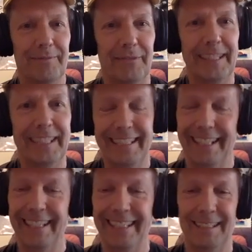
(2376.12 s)
funny,
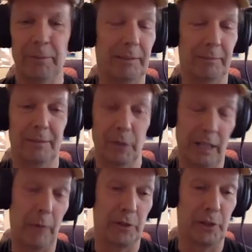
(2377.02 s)
yeah, but
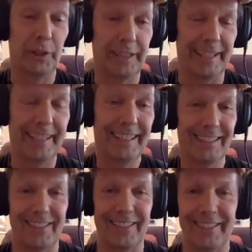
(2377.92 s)
that was a good thing.
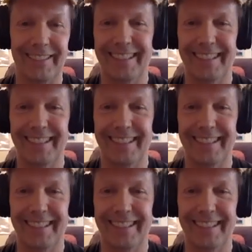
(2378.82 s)
So